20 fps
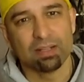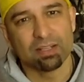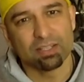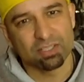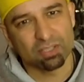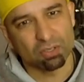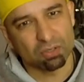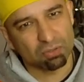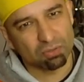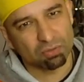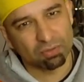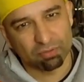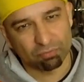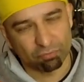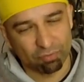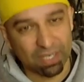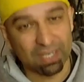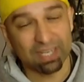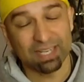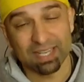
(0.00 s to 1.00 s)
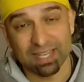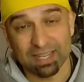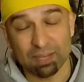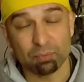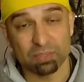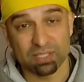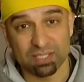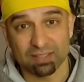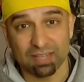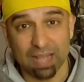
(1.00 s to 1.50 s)
So really, it
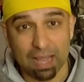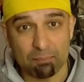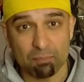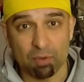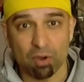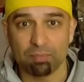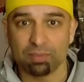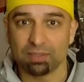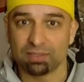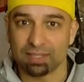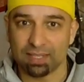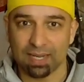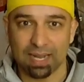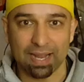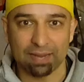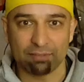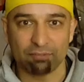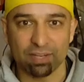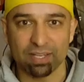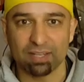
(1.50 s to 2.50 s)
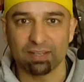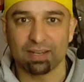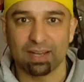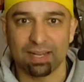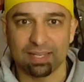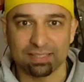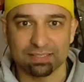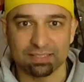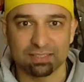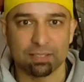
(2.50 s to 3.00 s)
was in that moment that I
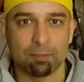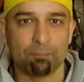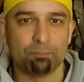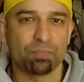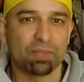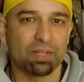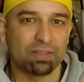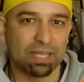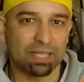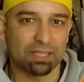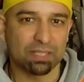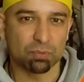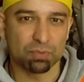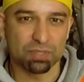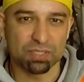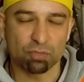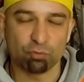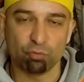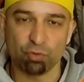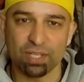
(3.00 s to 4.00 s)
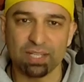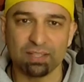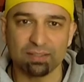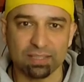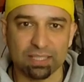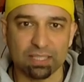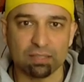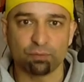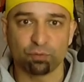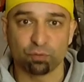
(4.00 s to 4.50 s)
realized that there was a real
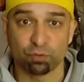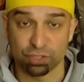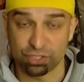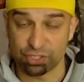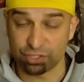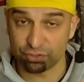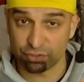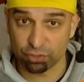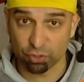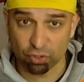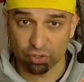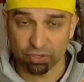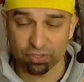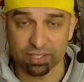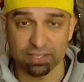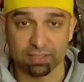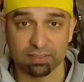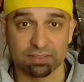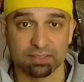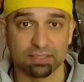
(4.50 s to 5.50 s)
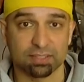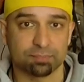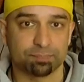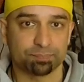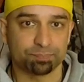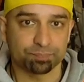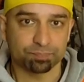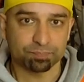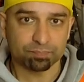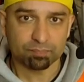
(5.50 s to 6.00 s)
need for tutorials
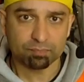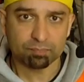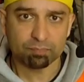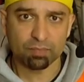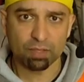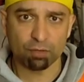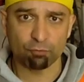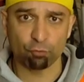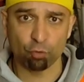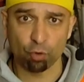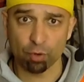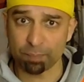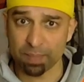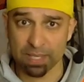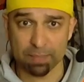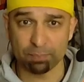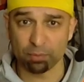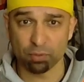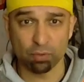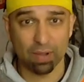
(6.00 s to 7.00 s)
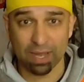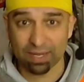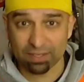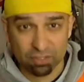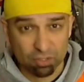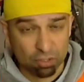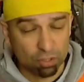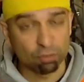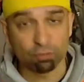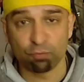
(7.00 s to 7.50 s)
for people who had
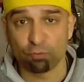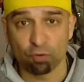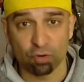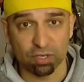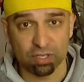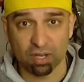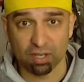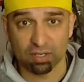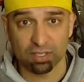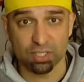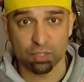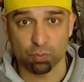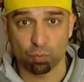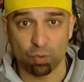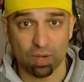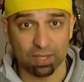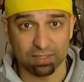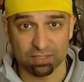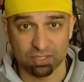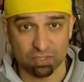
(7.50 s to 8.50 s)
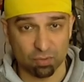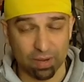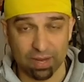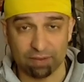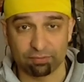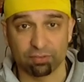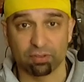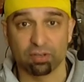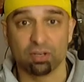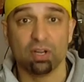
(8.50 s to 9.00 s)
no foreknowledge
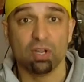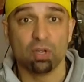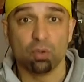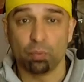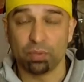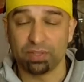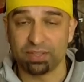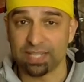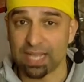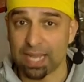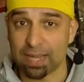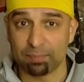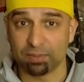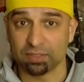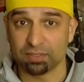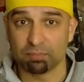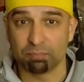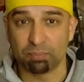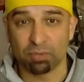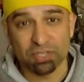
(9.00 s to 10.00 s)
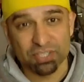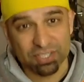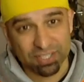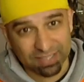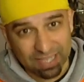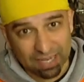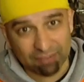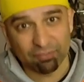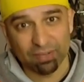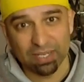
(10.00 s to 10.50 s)
whatsoever with the Ableton Push.
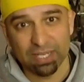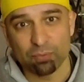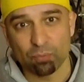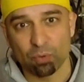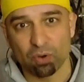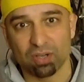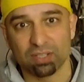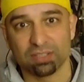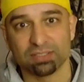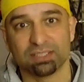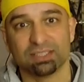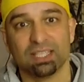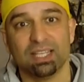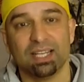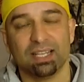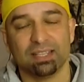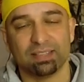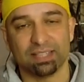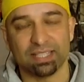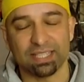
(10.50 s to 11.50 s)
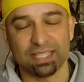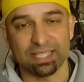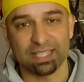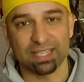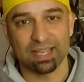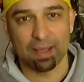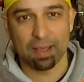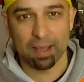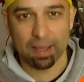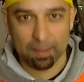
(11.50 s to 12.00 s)
And that really was
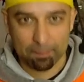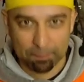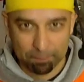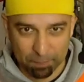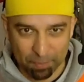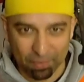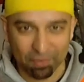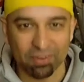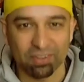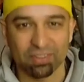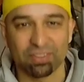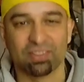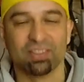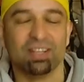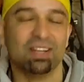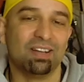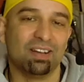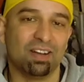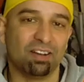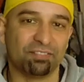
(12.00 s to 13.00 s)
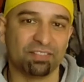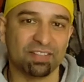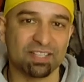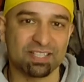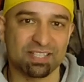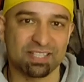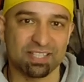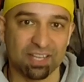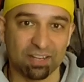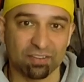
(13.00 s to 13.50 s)
the birth of this
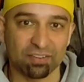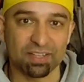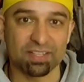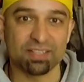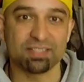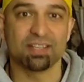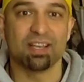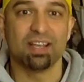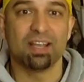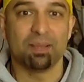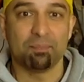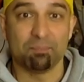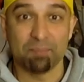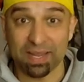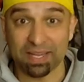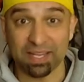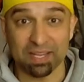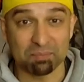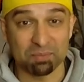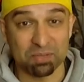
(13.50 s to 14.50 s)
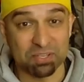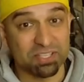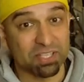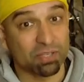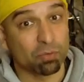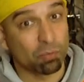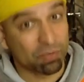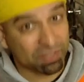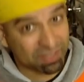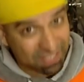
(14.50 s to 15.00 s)
series, Making
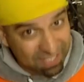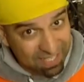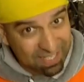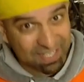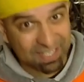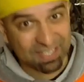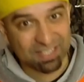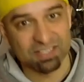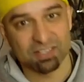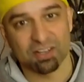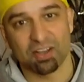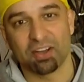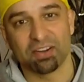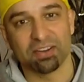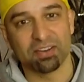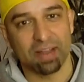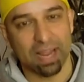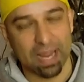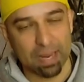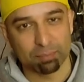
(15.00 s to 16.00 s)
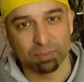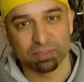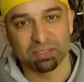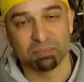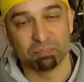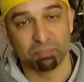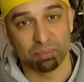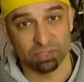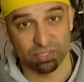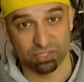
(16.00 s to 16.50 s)
Music with Ease on
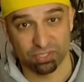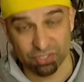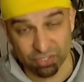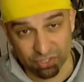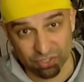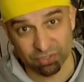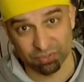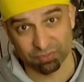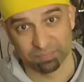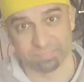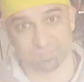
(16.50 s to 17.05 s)
Ableton Push 2.